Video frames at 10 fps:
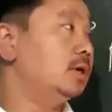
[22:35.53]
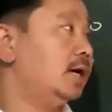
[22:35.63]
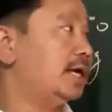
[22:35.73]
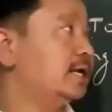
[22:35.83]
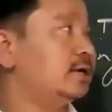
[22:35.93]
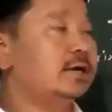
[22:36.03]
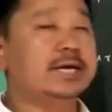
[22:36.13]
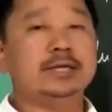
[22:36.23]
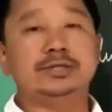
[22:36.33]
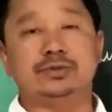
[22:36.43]
again and
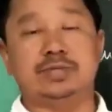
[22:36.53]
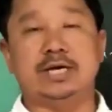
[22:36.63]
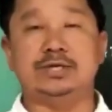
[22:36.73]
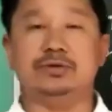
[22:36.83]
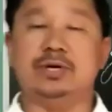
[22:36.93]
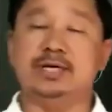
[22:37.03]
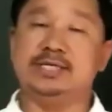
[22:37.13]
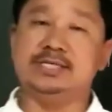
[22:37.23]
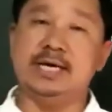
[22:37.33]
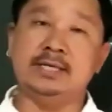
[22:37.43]
again so that you
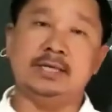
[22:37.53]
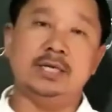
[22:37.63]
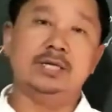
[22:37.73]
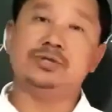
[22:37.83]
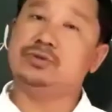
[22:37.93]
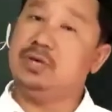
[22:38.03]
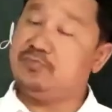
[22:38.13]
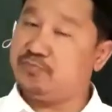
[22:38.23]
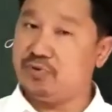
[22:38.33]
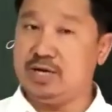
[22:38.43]
understand to the
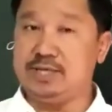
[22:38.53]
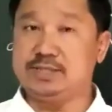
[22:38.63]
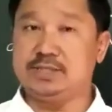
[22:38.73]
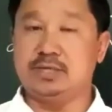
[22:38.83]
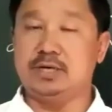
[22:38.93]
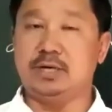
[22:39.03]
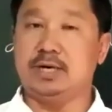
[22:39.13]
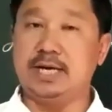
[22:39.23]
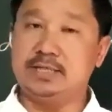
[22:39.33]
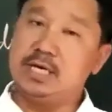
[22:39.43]
fullest.
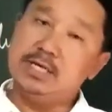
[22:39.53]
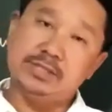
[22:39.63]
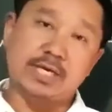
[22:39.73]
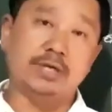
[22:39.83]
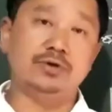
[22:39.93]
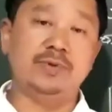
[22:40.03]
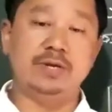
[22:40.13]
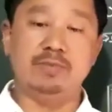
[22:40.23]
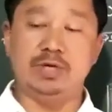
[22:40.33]
Alright, so thank you very